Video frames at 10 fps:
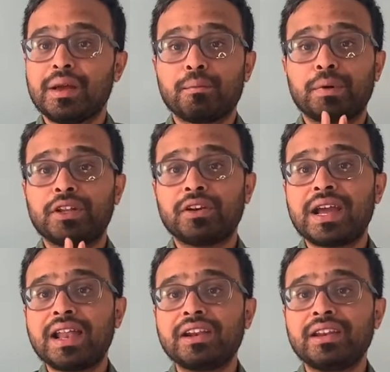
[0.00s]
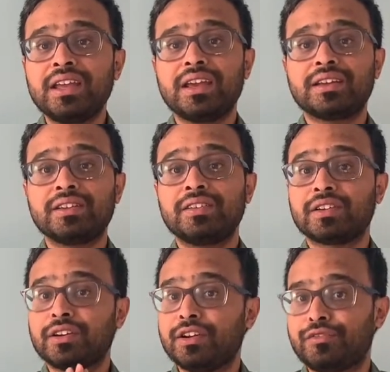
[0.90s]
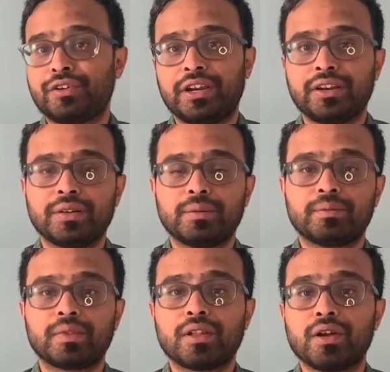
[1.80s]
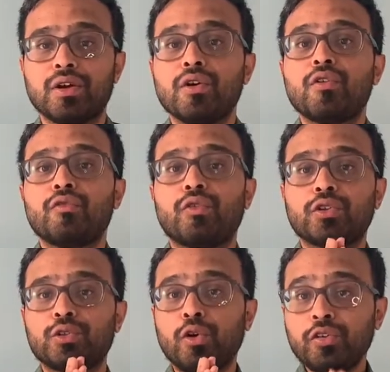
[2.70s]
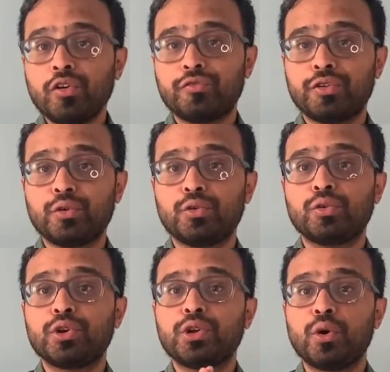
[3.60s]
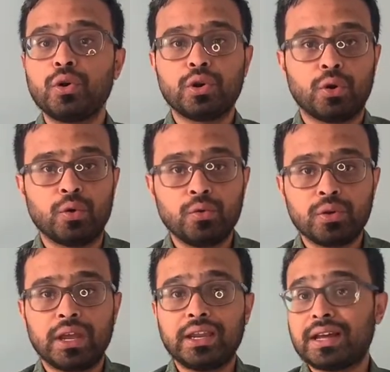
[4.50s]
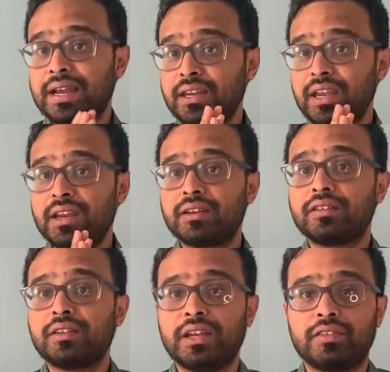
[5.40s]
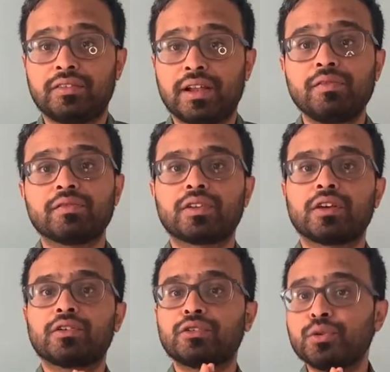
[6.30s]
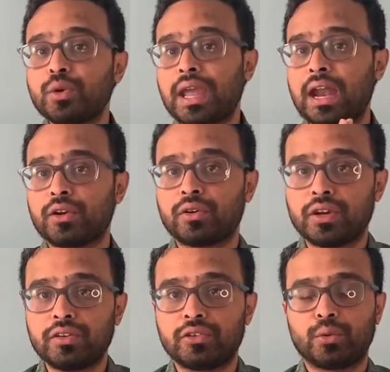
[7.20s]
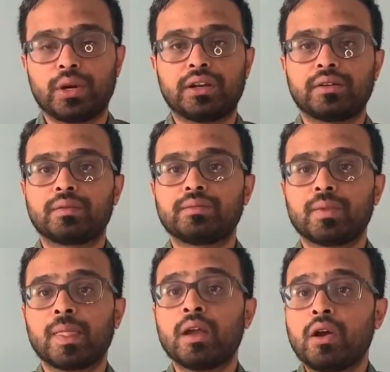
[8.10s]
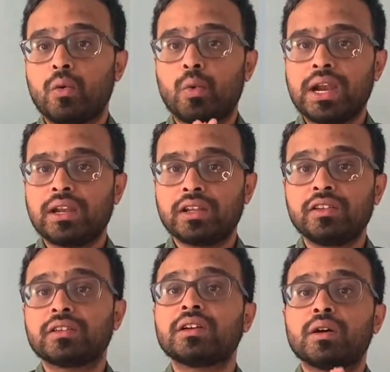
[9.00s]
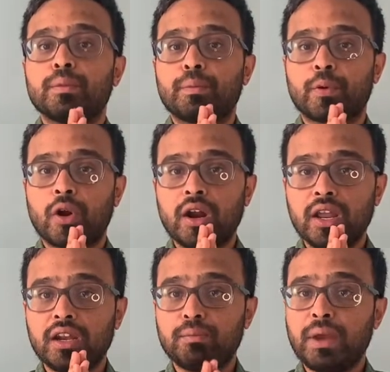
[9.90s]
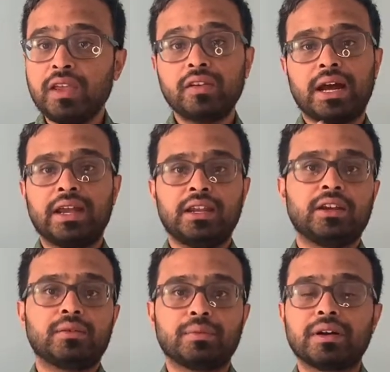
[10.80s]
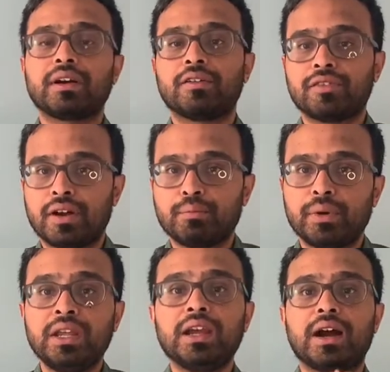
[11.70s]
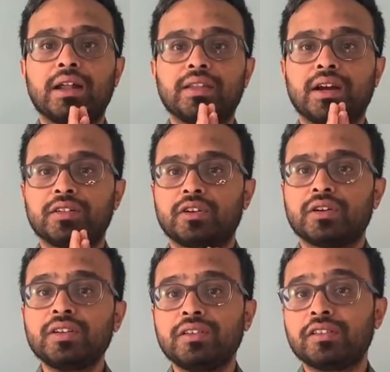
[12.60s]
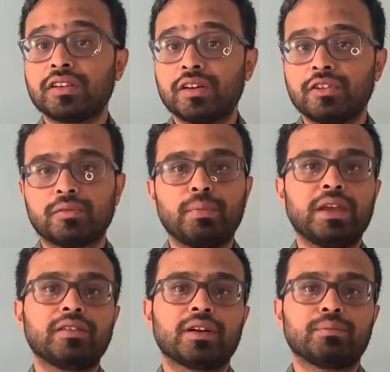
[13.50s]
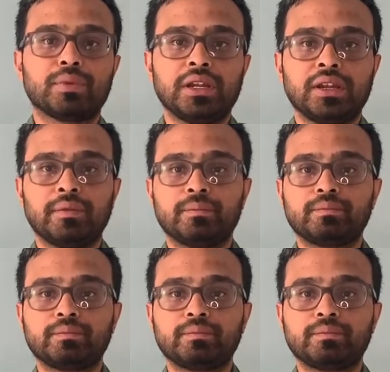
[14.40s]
But the reality is different. For those of you who don't know, in IT industry itself, there are two categories to it. One is product-based IT company and the other is service-based company.